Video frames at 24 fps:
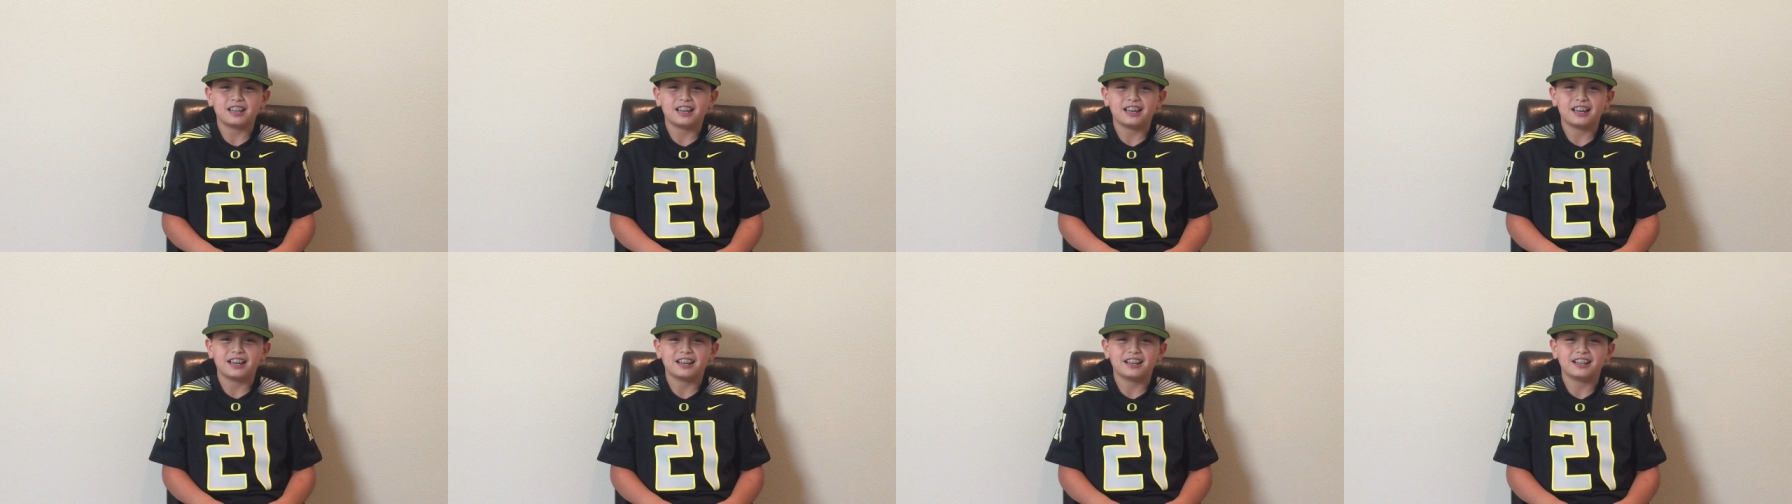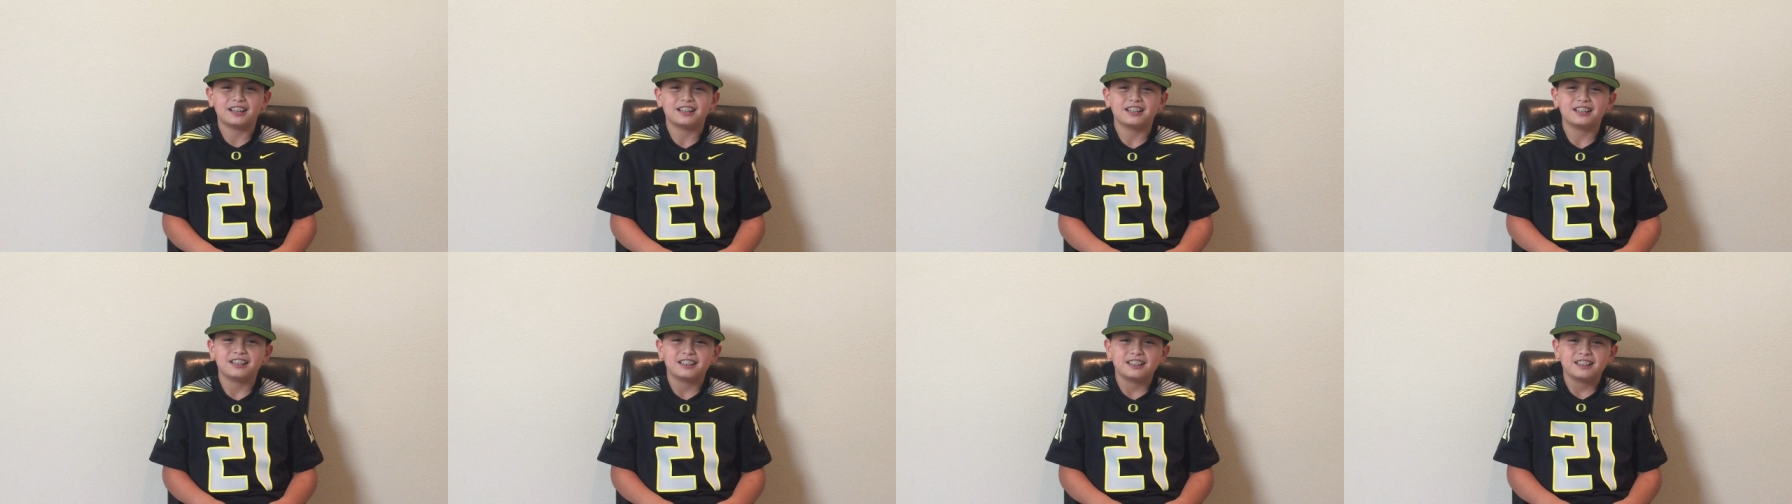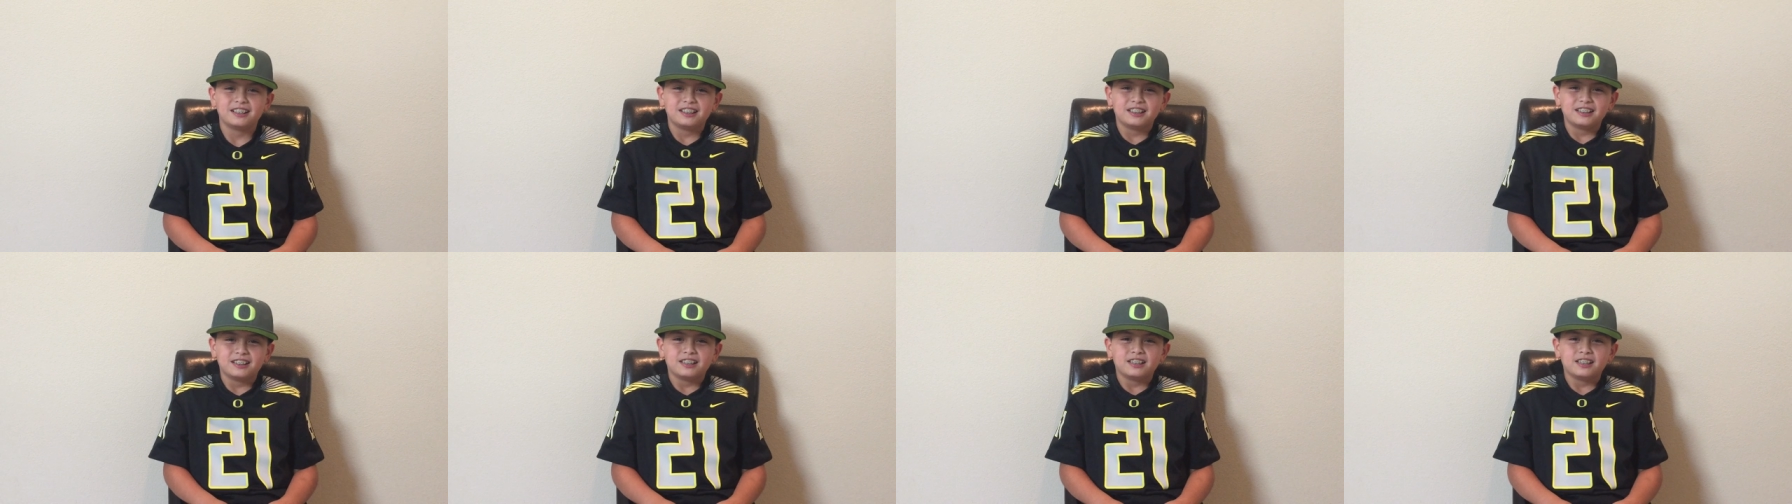And
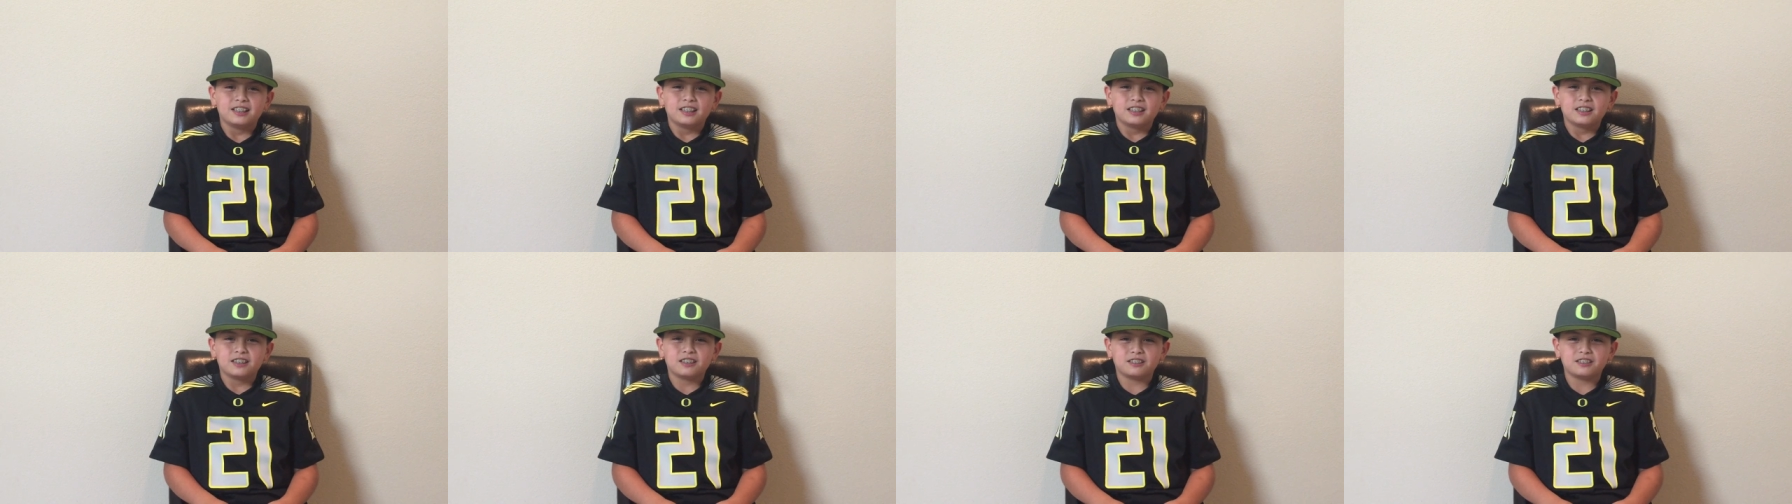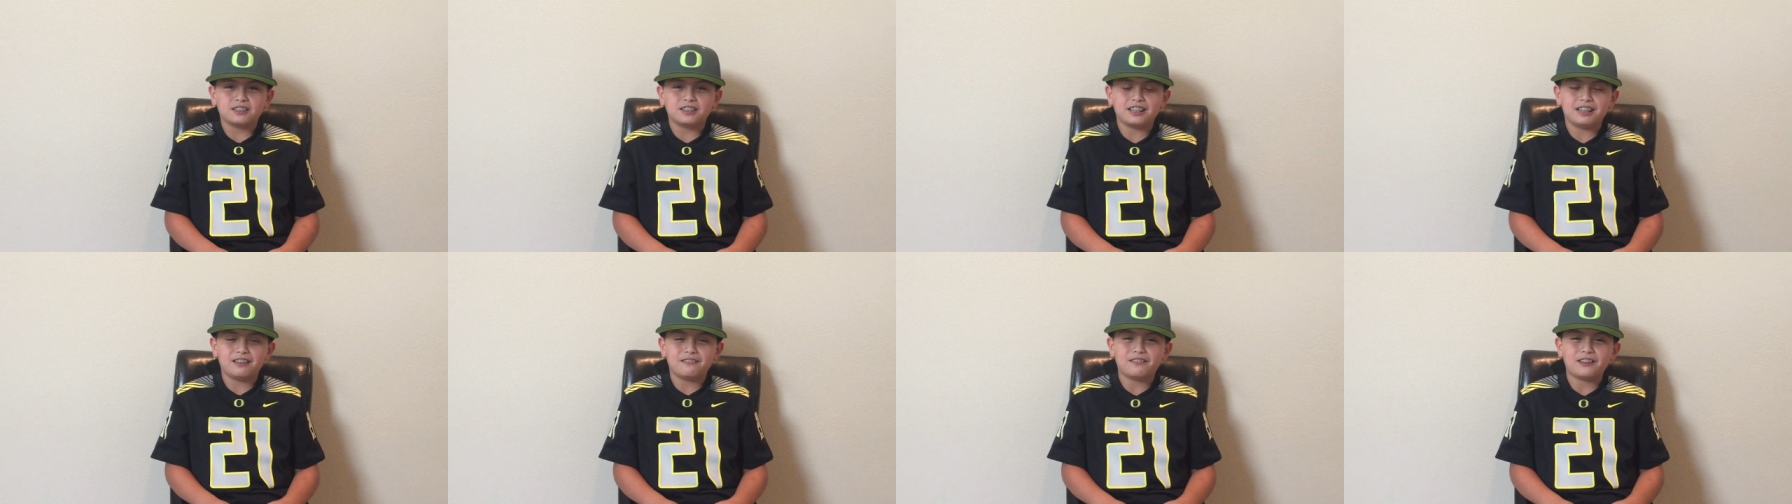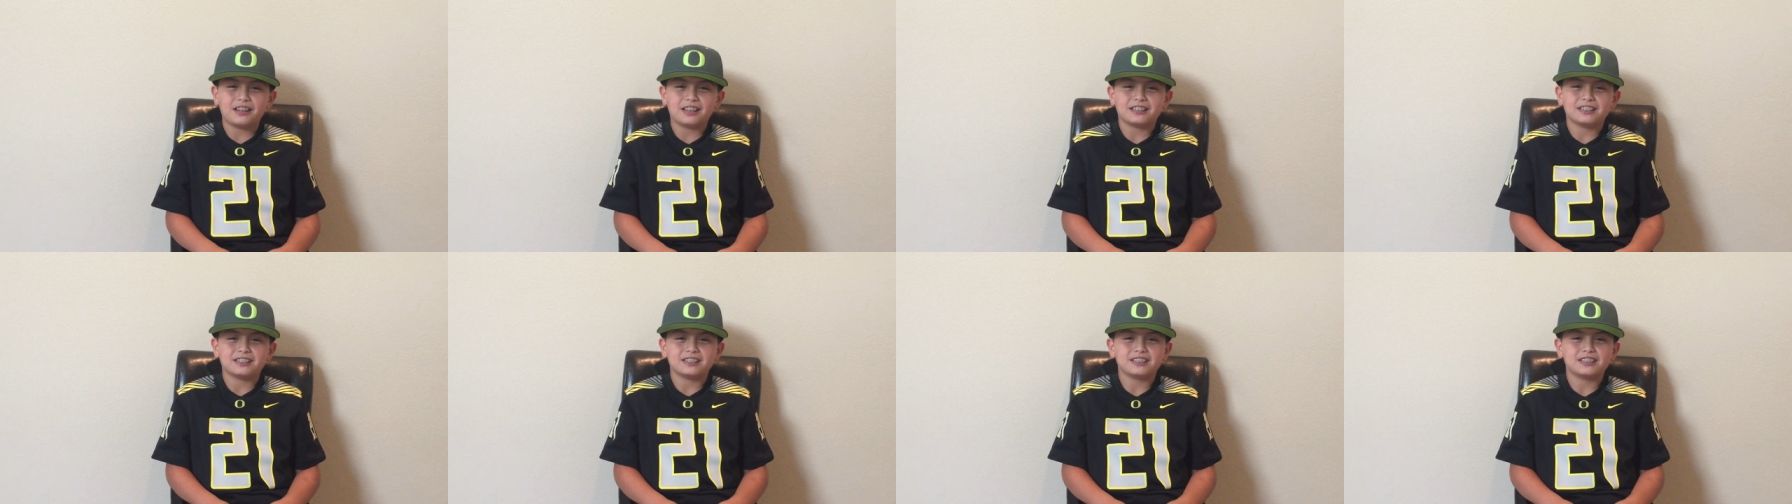their
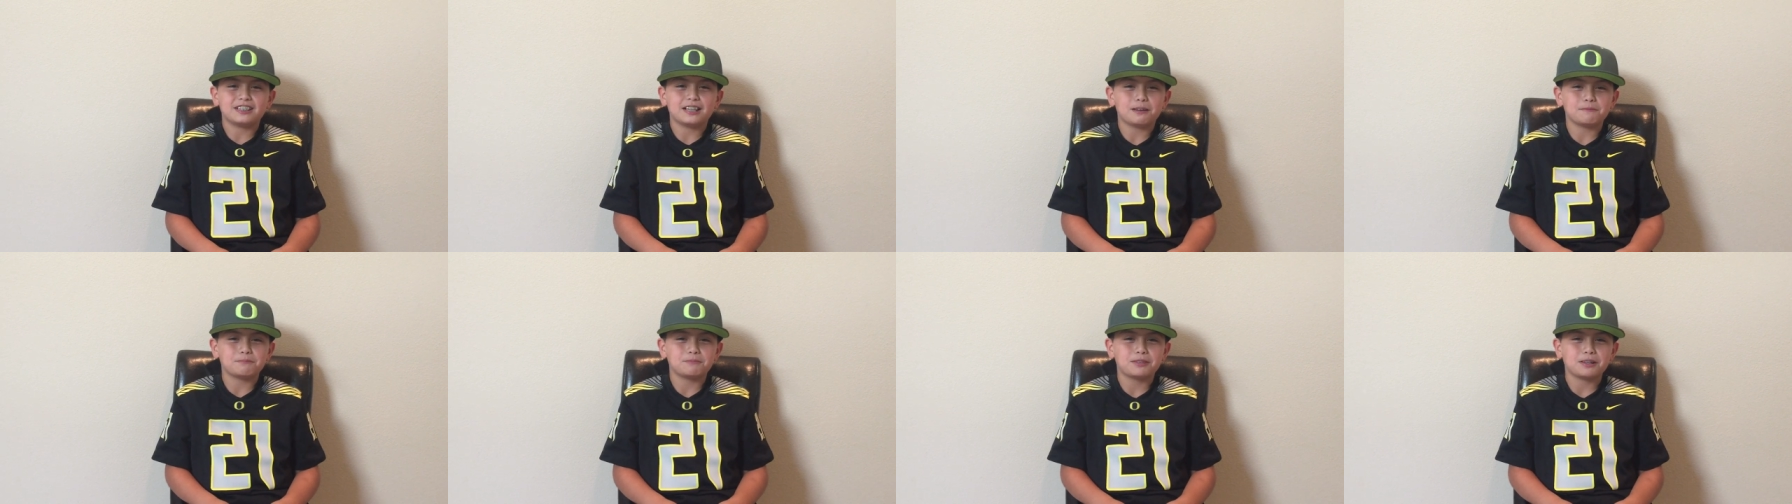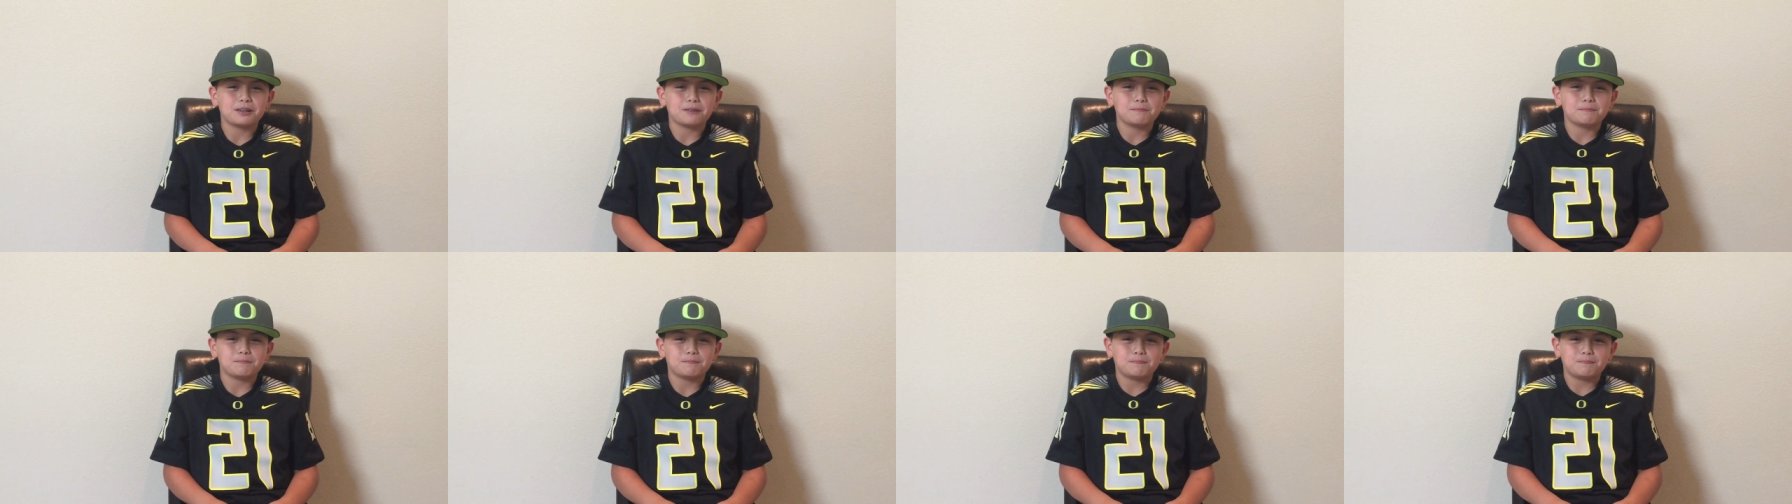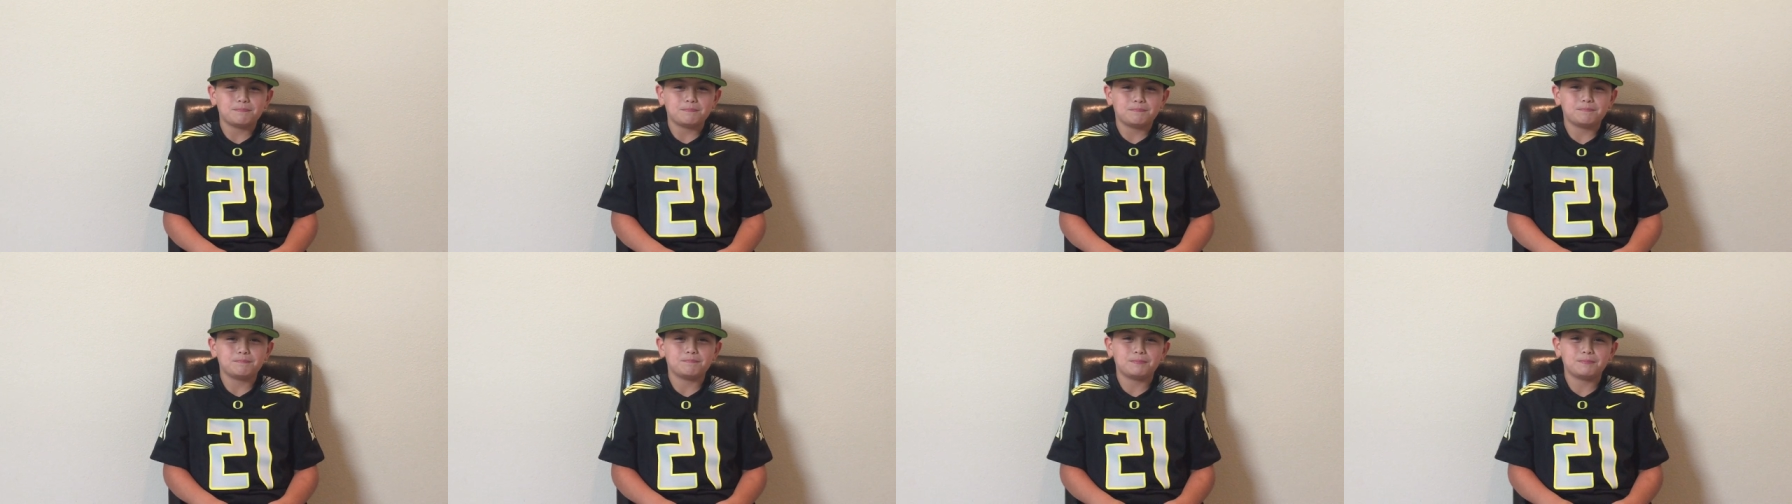defense stepped up